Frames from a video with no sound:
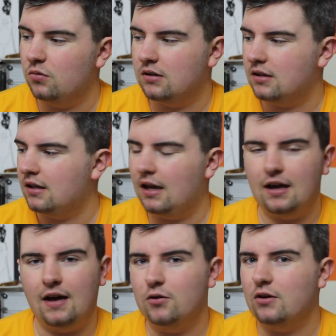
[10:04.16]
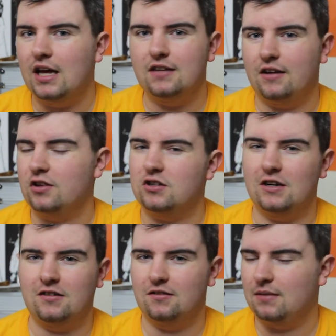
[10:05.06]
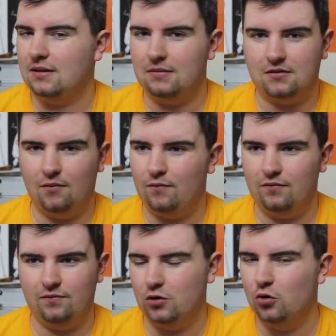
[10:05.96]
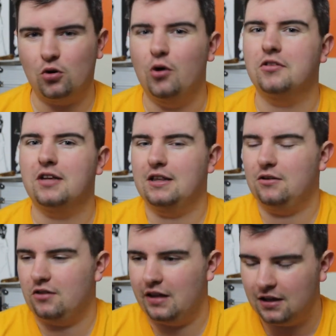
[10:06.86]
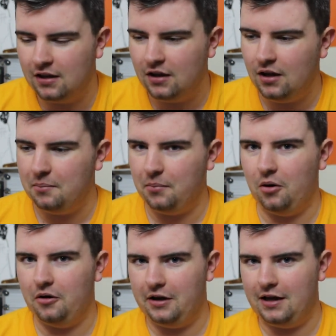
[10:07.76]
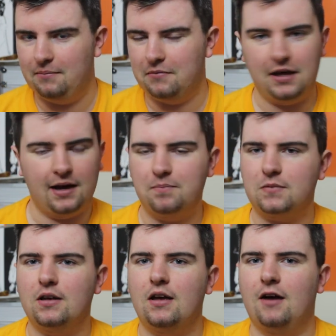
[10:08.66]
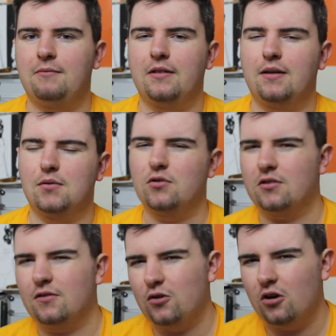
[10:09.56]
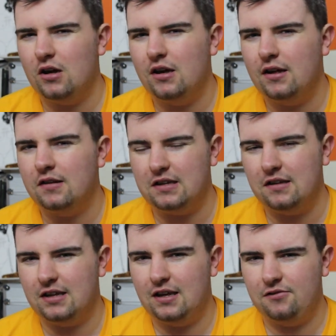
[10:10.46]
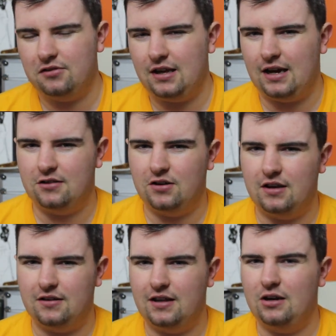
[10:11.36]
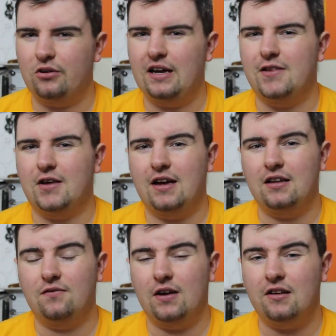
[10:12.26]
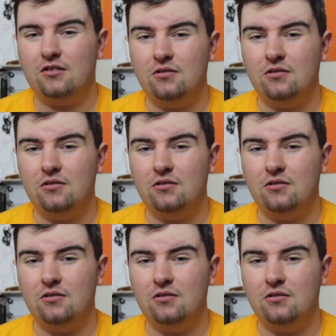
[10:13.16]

will have you guys interested. Might be some new content you'd like. But yeah, I've been Liam the Music Reviewer. Stay safe, stay hydrated, and I'll catch you guys very